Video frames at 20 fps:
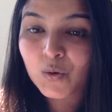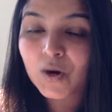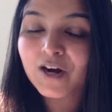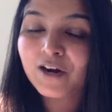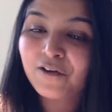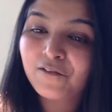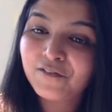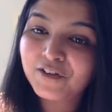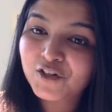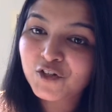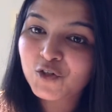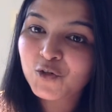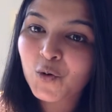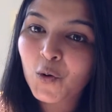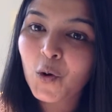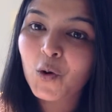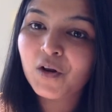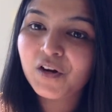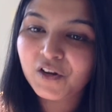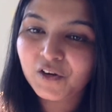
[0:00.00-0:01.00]
and I wish you
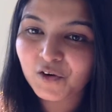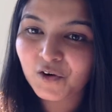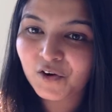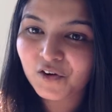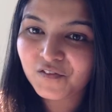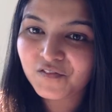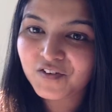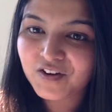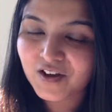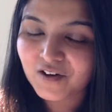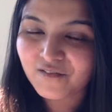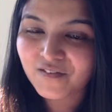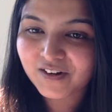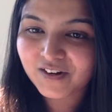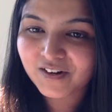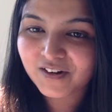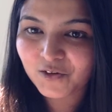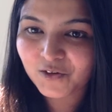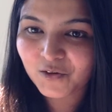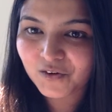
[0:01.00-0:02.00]
all a lot of luck
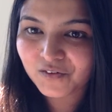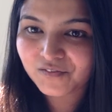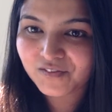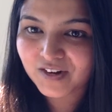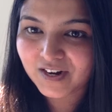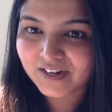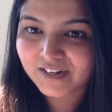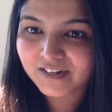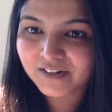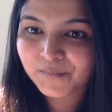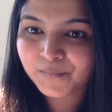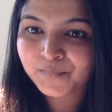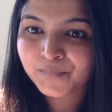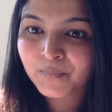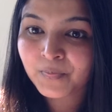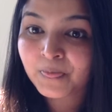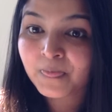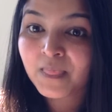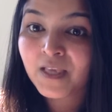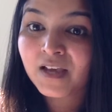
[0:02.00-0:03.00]
and a lot of light.
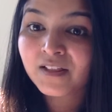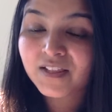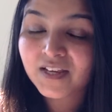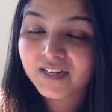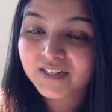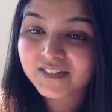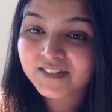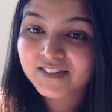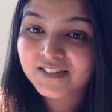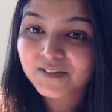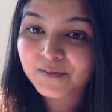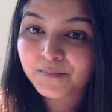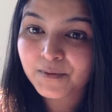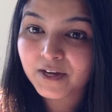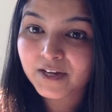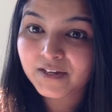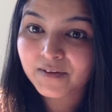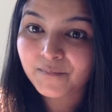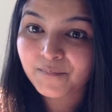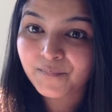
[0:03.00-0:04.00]
Thanks.
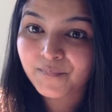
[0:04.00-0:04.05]
Bye.